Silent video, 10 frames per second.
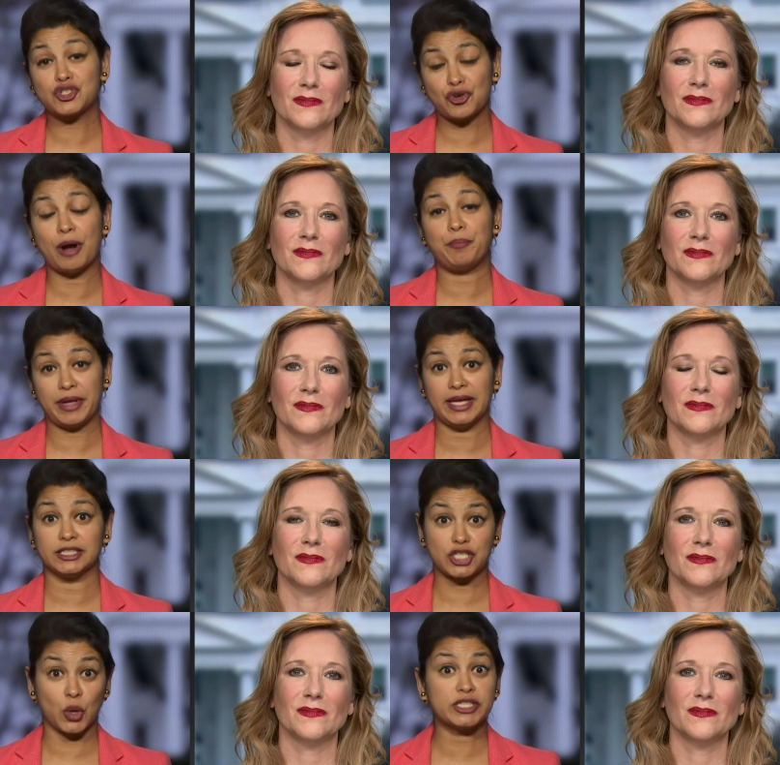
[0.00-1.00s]
Speaker 1: Trump in.
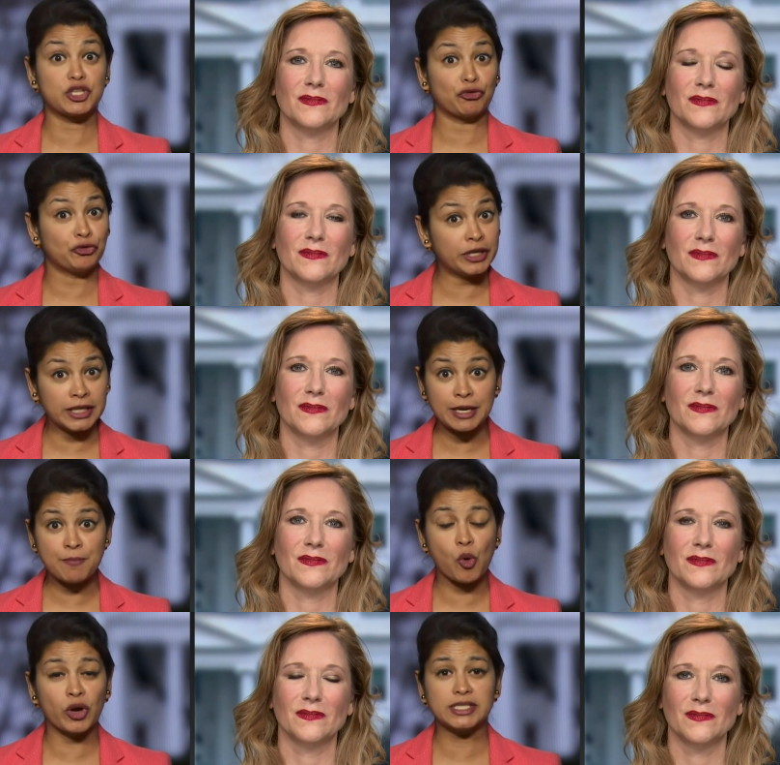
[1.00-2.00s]
So it's a really
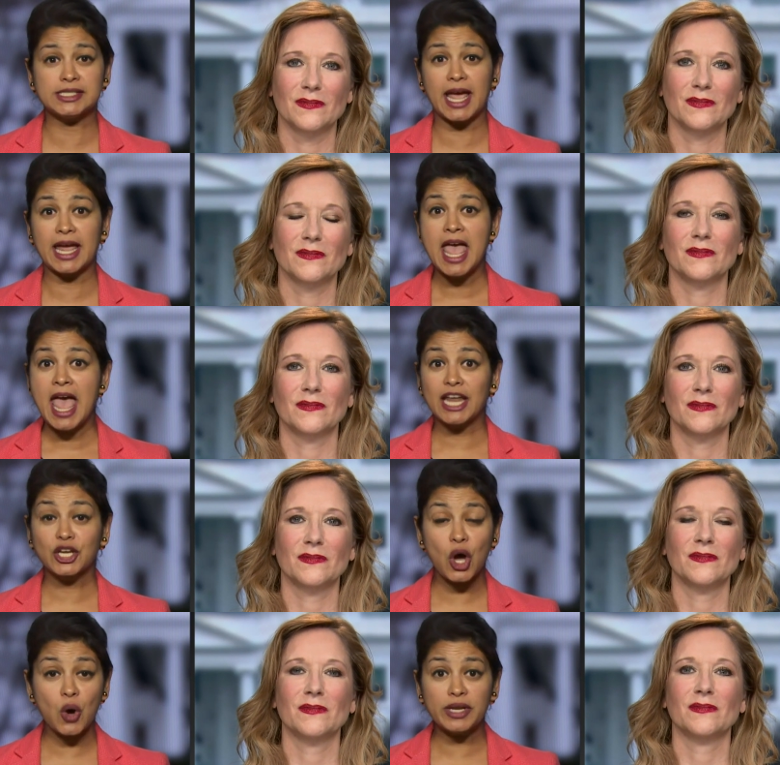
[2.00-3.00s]
important day, and
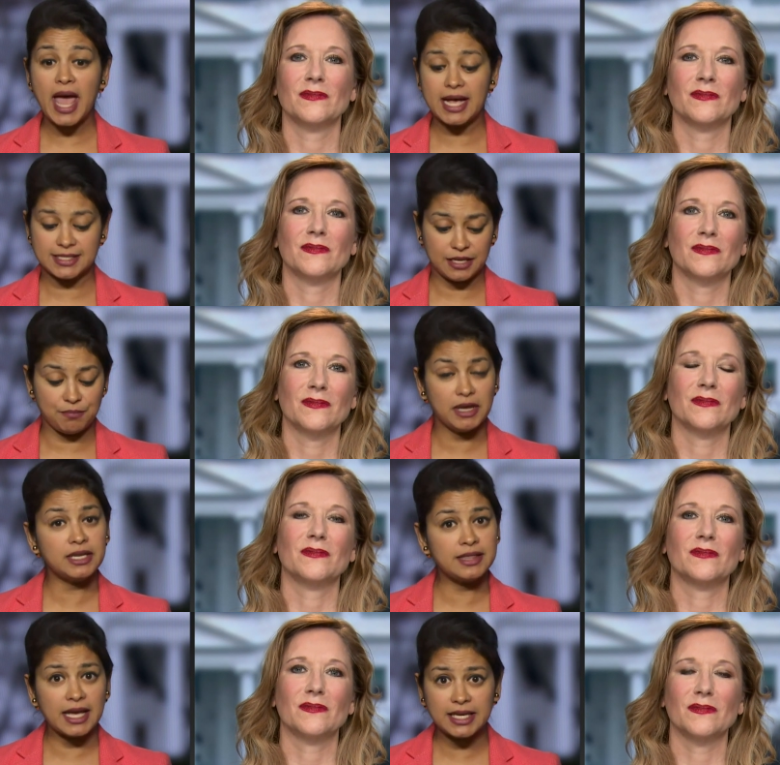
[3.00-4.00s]
Cohen has admitted
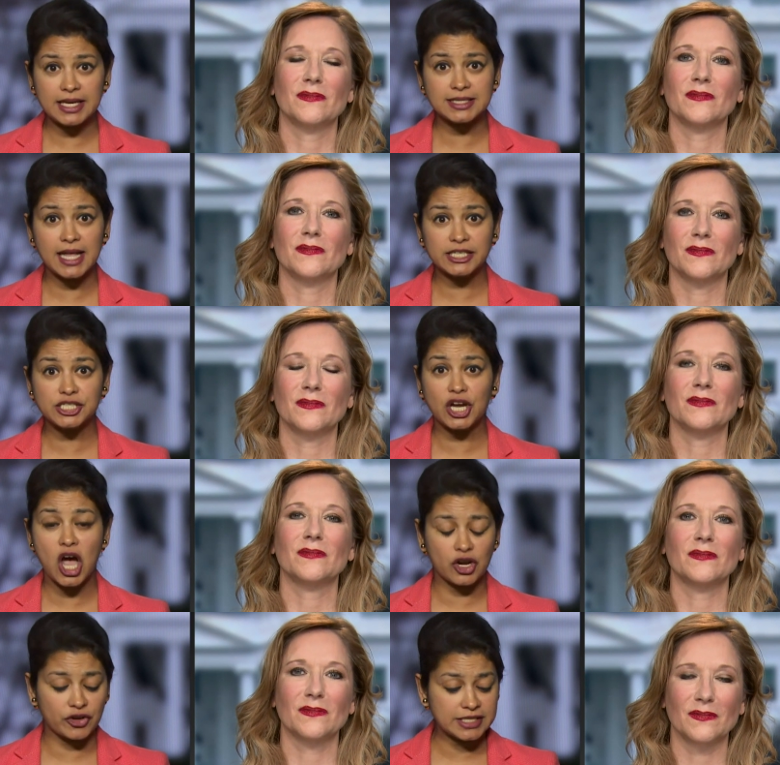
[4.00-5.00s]
that he has lied to
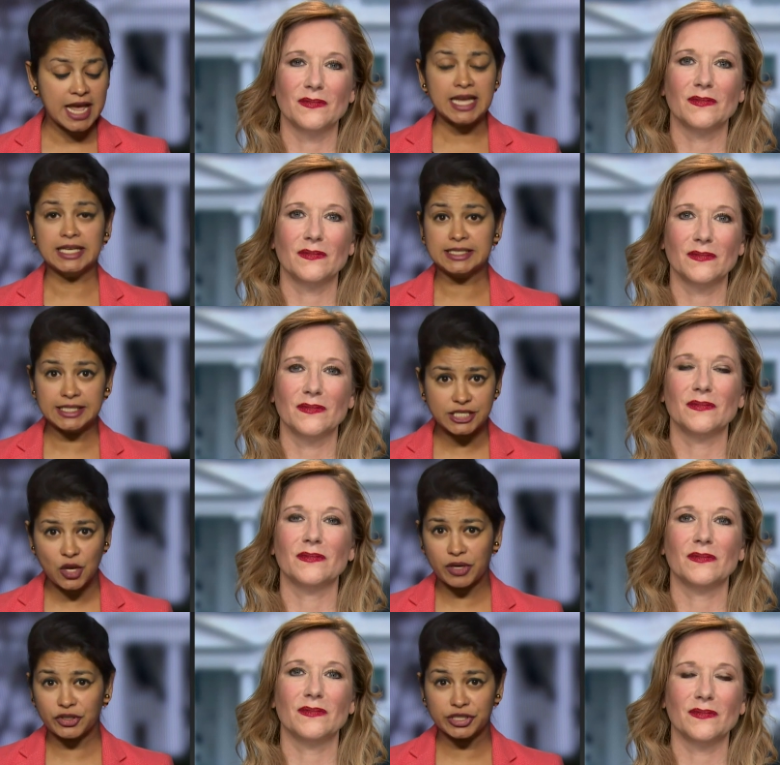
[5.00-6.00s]
Congress. He did so
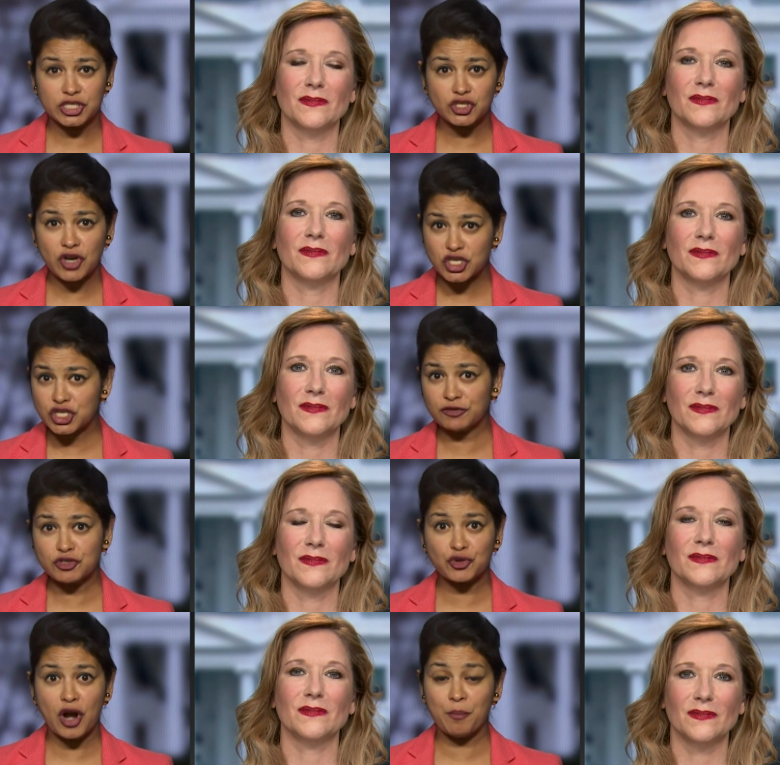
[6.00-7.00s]
under instruction of
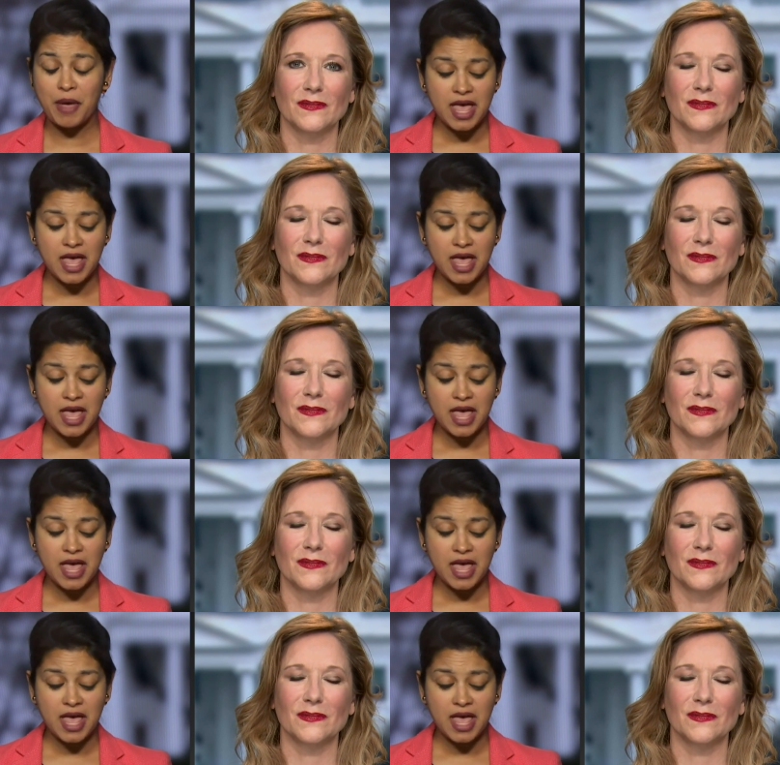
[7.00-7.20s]
Trump.